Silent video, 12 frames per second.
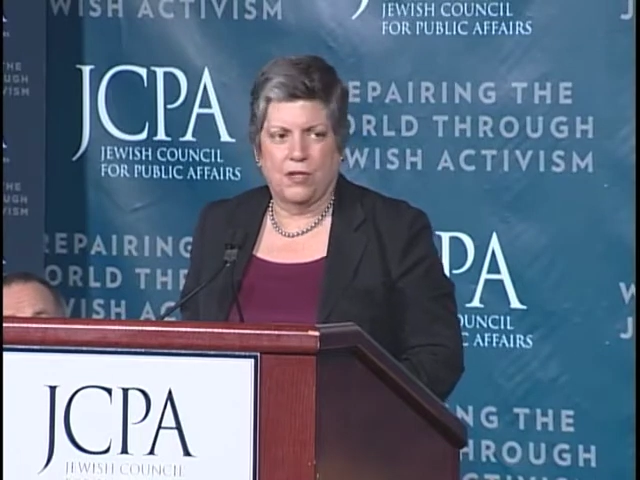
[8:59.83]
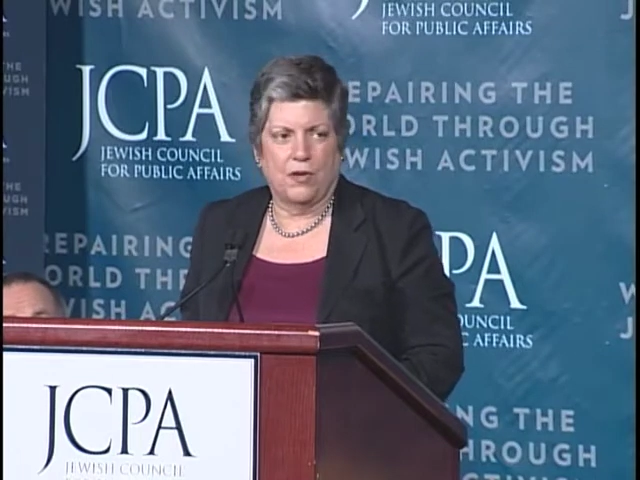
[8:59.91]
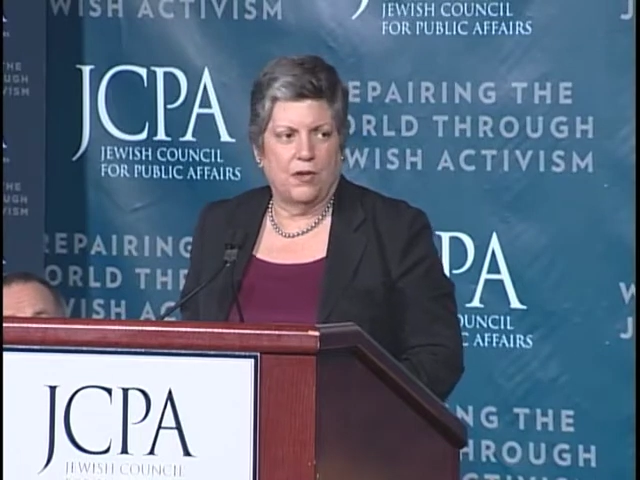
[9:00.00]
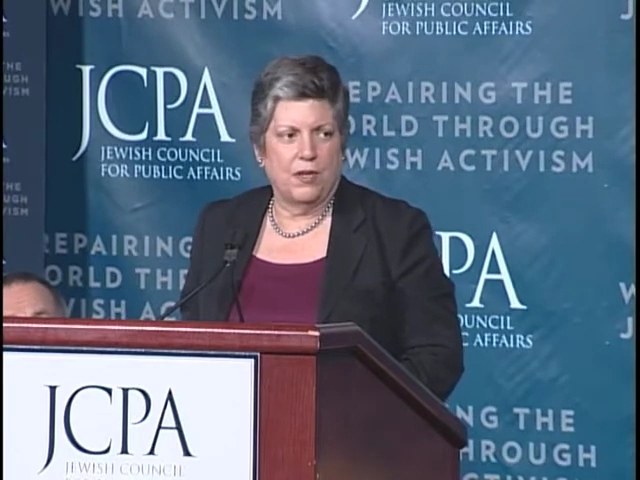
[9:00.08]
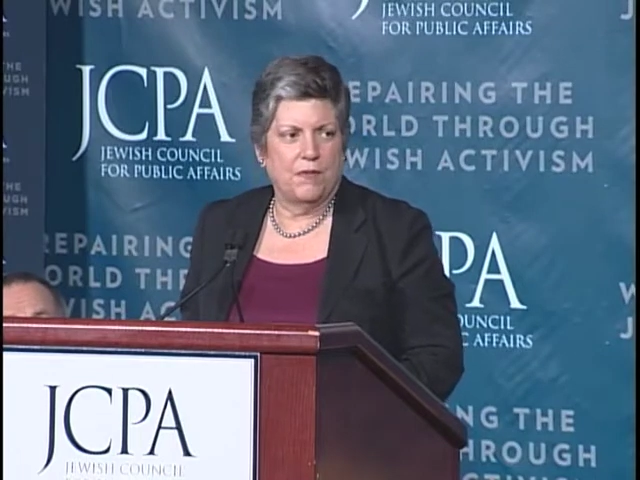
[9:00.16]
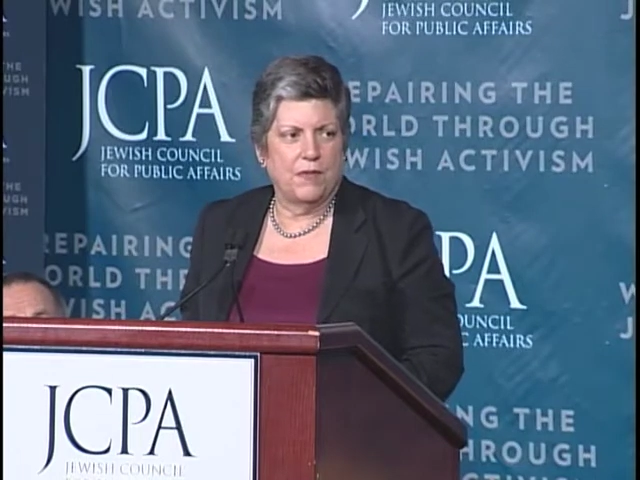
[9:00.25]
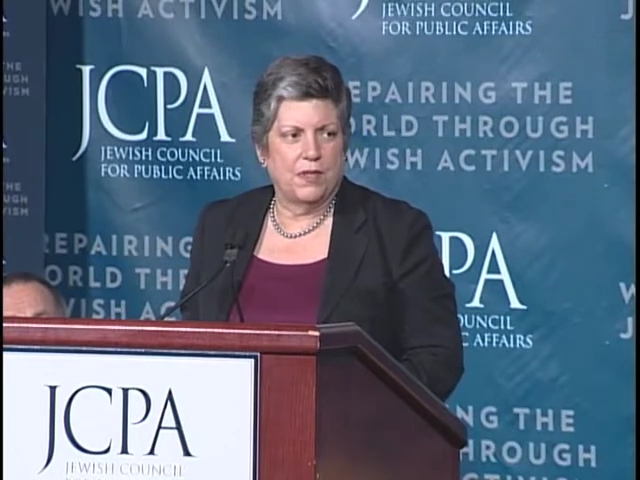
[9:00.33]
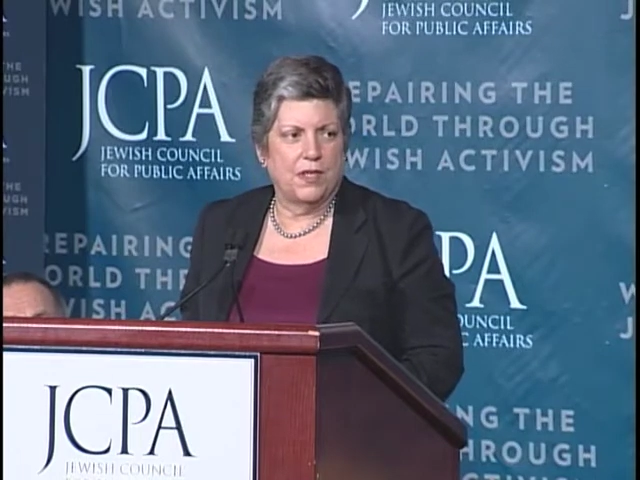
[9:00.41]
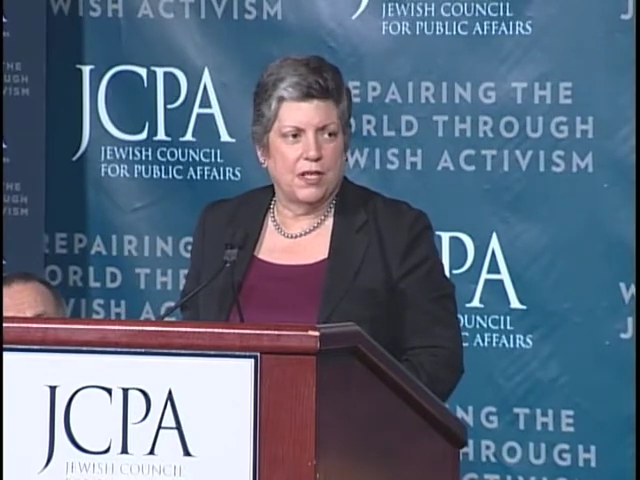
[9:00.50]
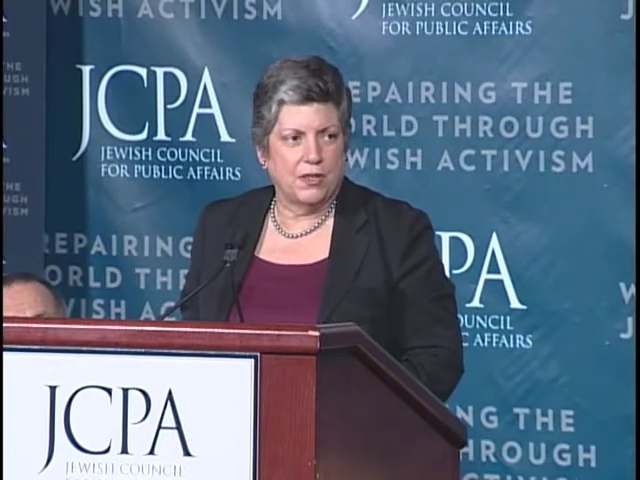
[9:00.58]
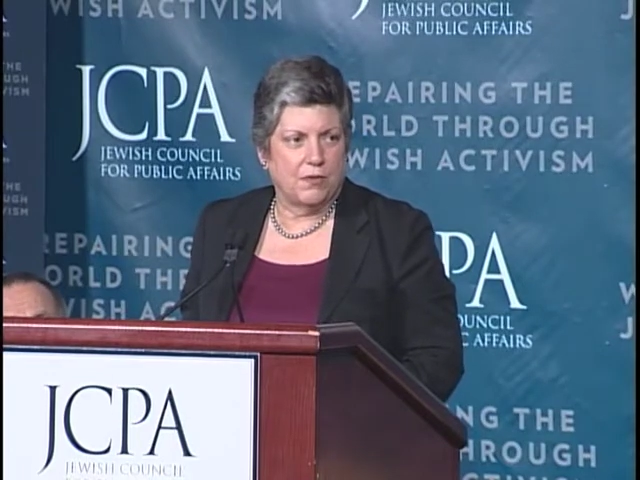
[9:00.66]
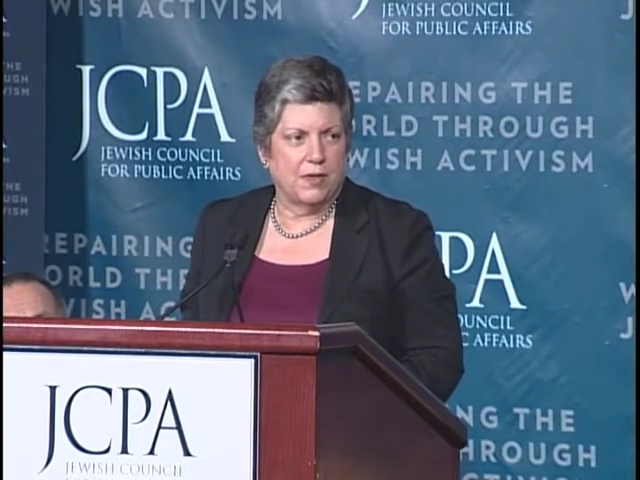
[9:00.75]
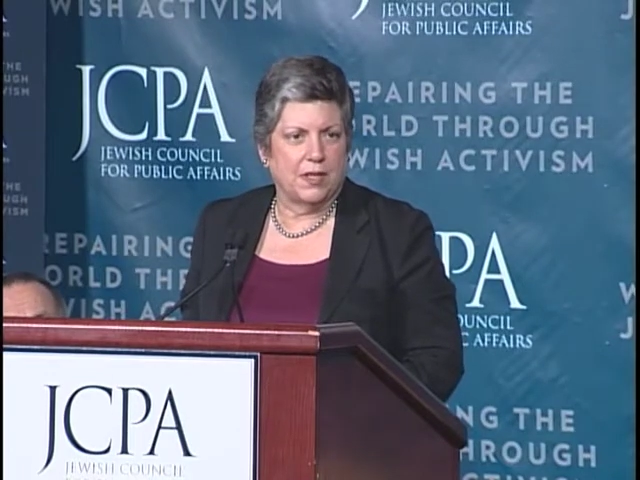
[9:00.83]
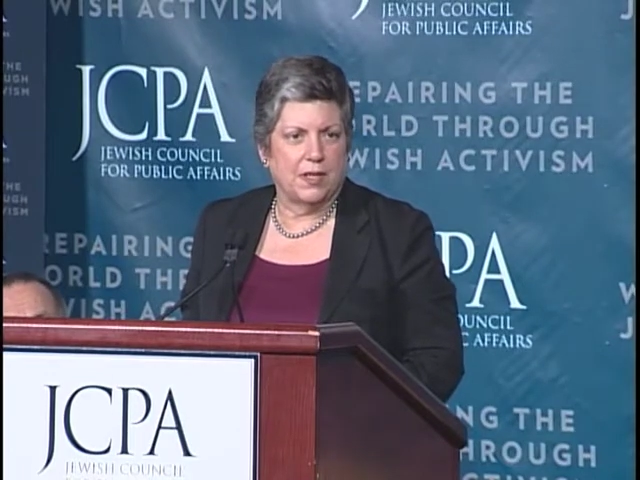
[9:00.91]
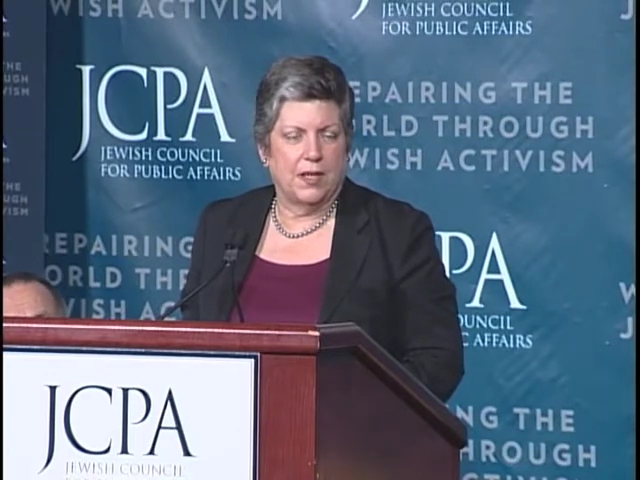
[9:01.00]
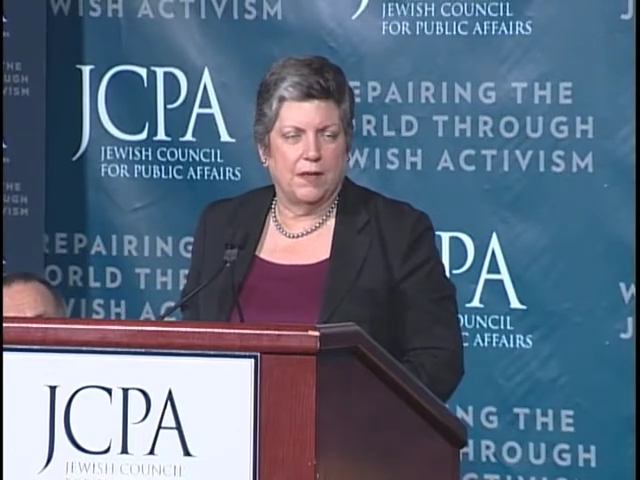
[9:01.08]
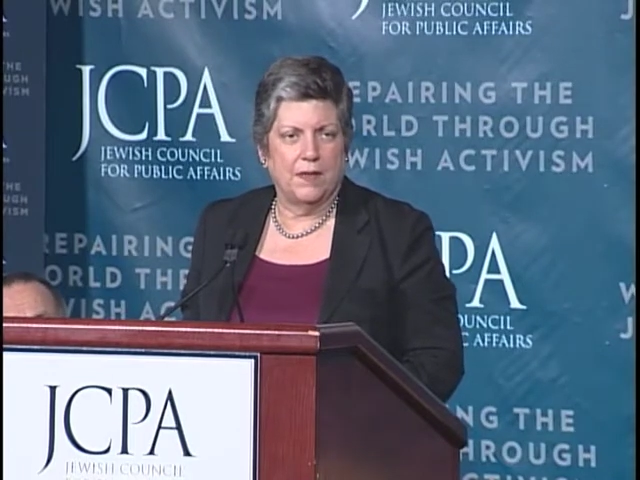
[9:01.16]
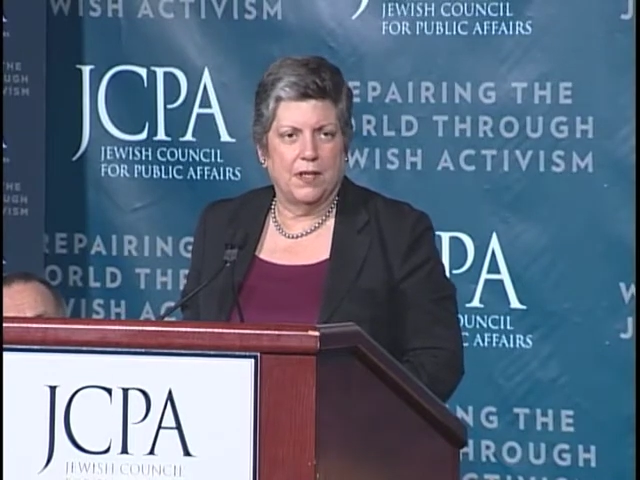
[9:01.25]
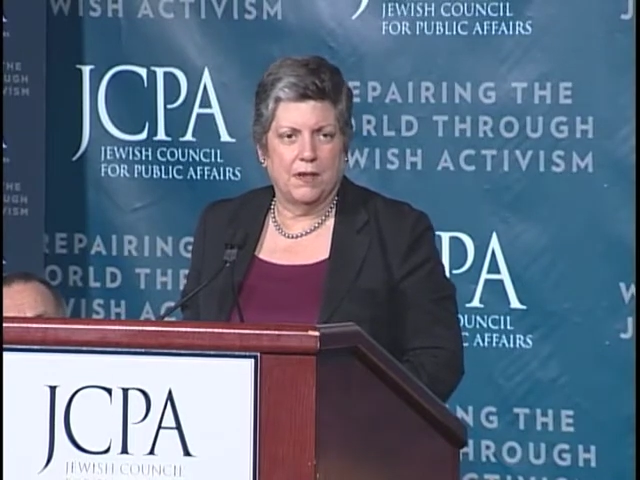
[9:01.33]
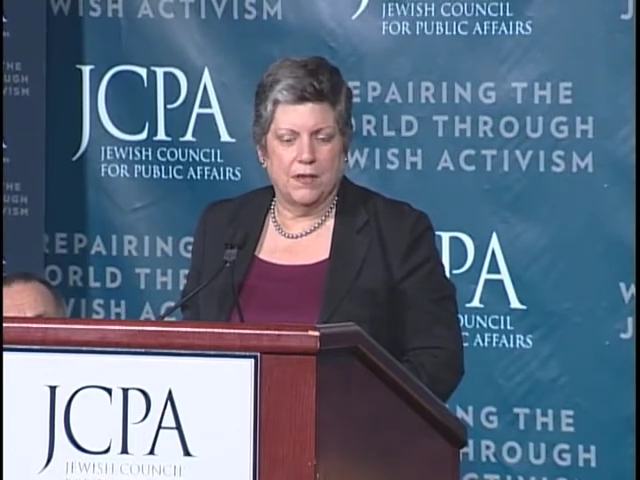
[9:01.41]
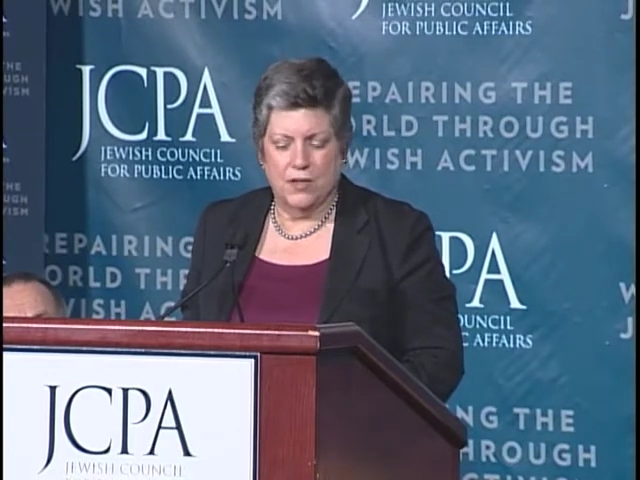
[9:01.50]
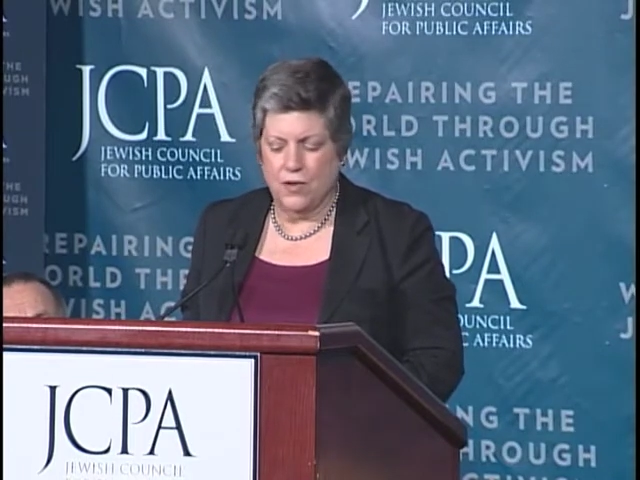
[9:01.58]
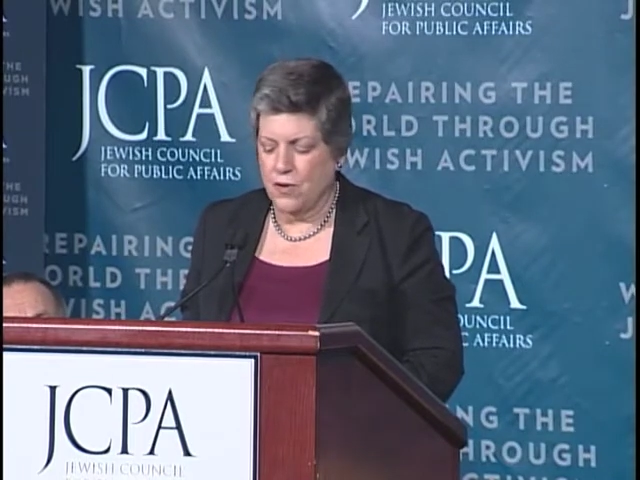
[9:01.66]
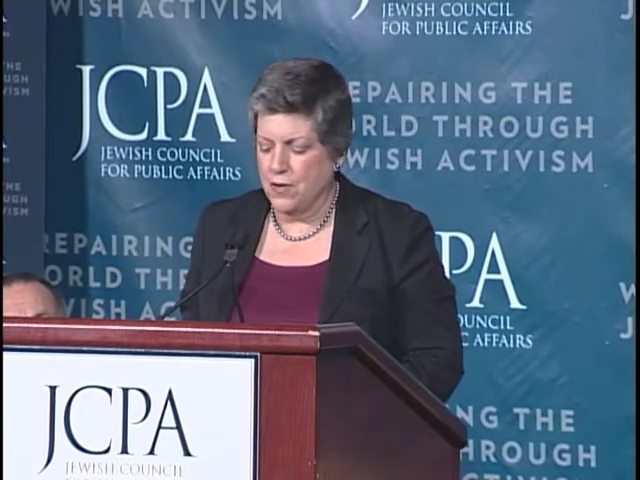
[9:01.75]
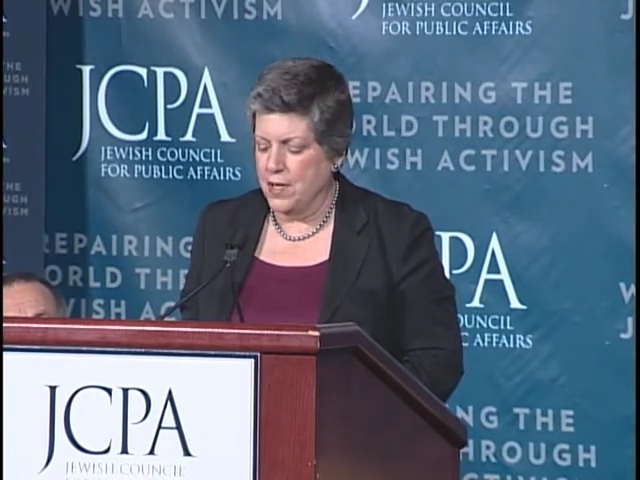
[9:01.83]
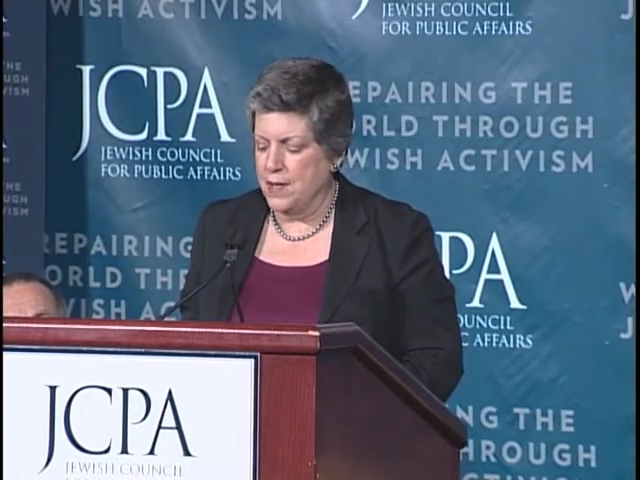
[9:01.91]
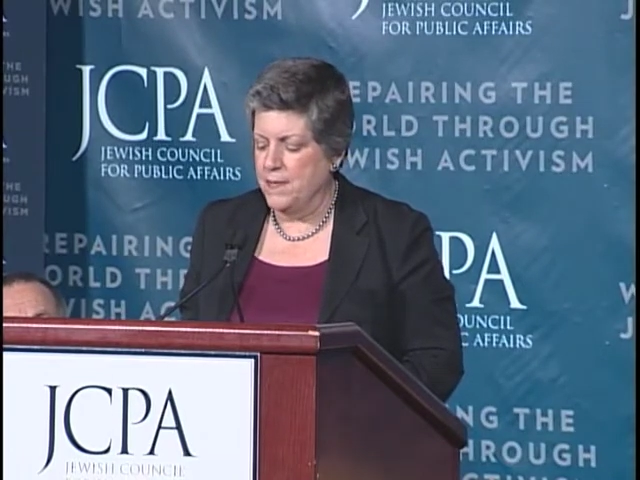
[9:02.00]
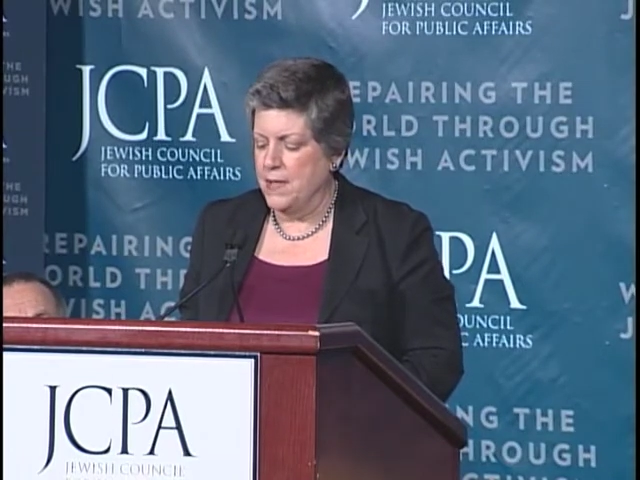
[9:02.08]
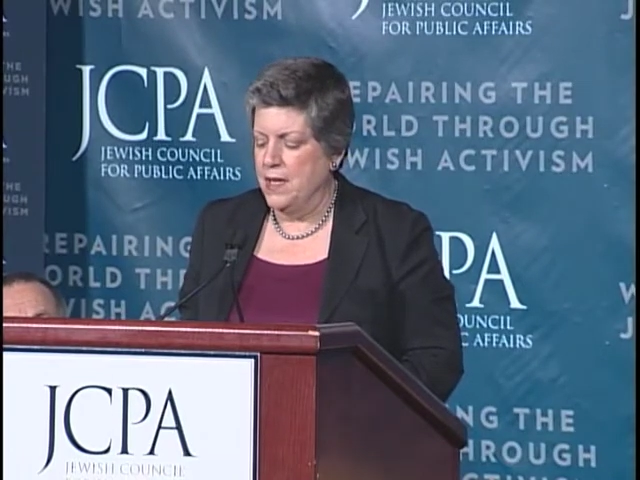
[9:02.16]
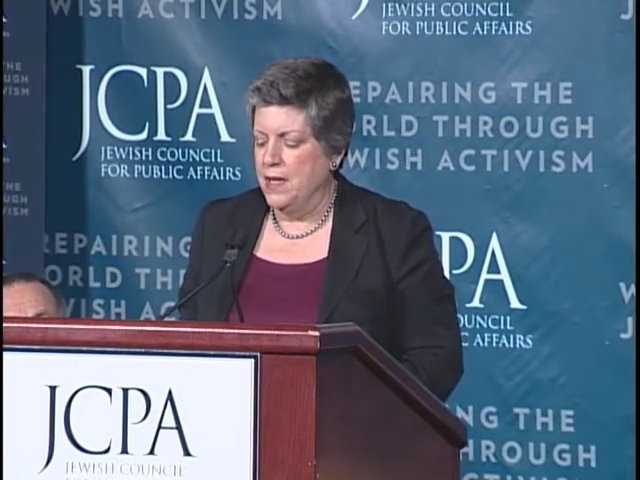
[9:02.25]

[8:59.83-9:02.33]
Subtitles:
Attorney for the District of Arizona.